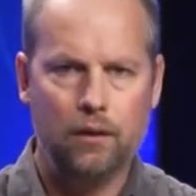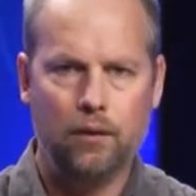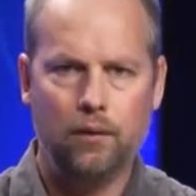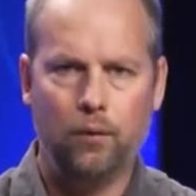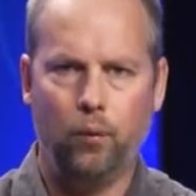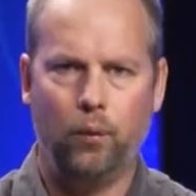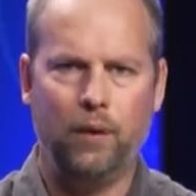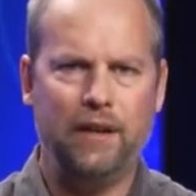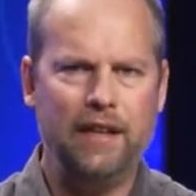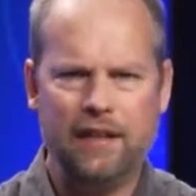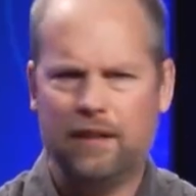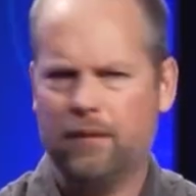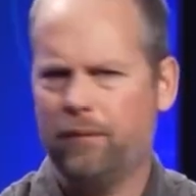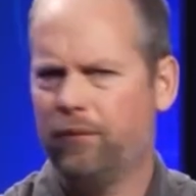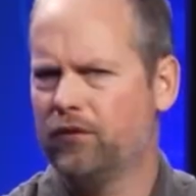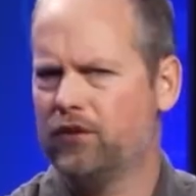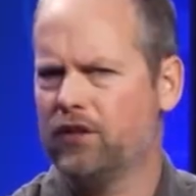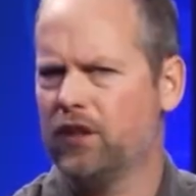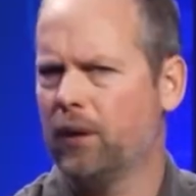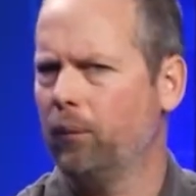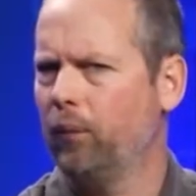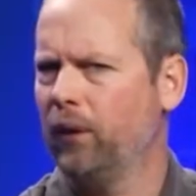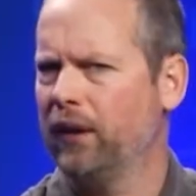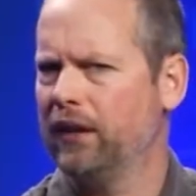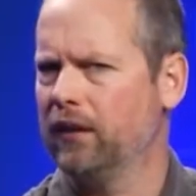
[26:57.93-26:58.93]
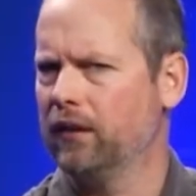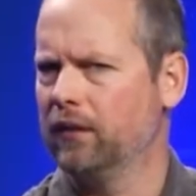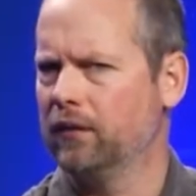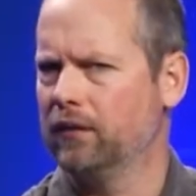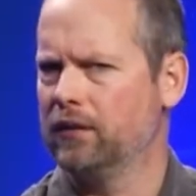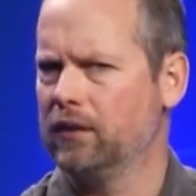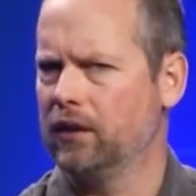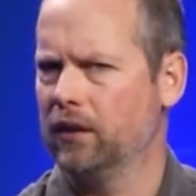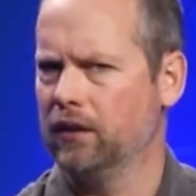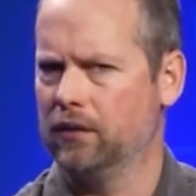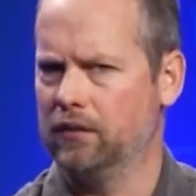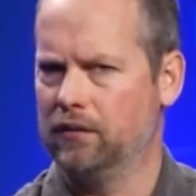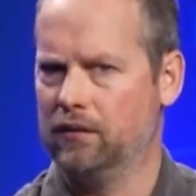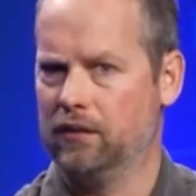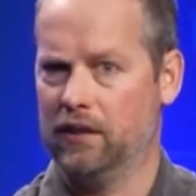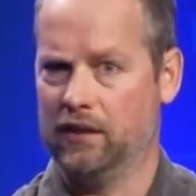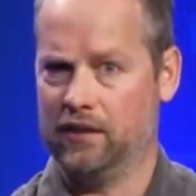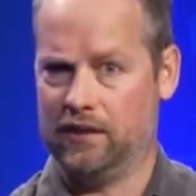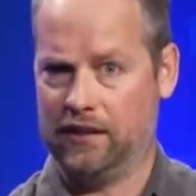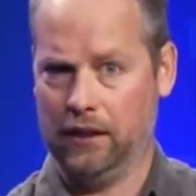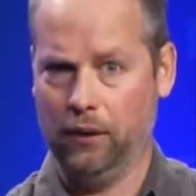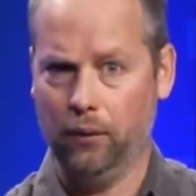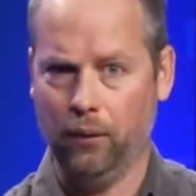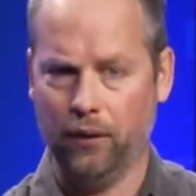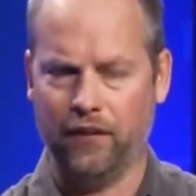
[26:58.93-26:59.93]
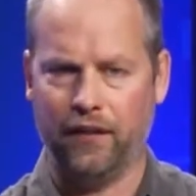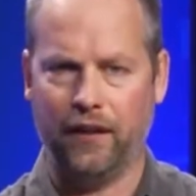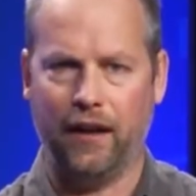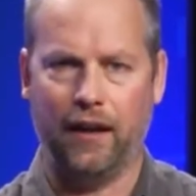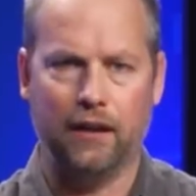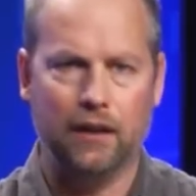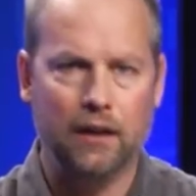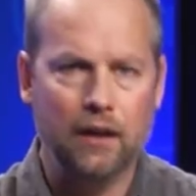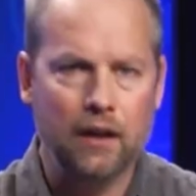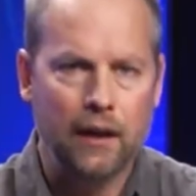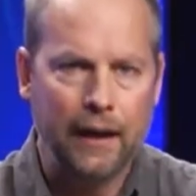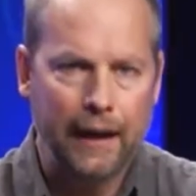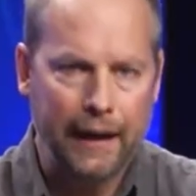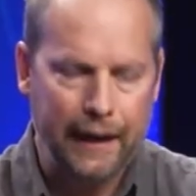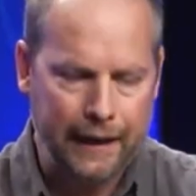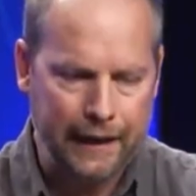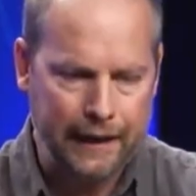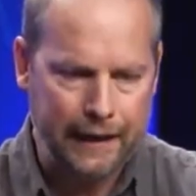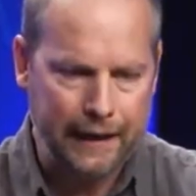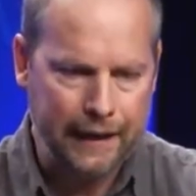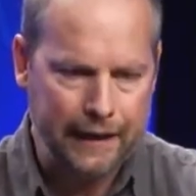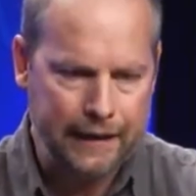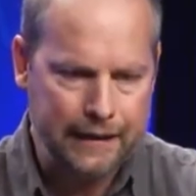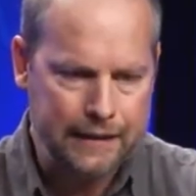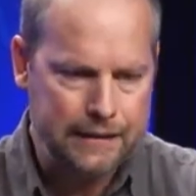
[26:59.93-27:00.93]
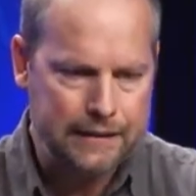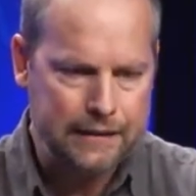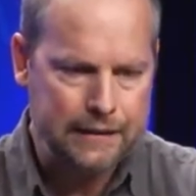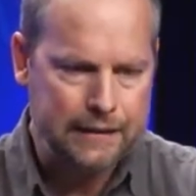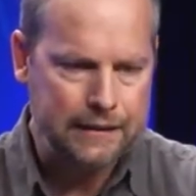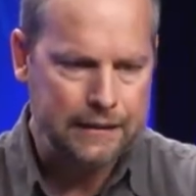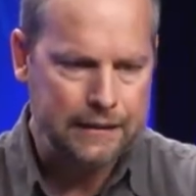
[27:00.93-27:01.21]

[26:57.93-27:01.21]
we need some way to deal with that. And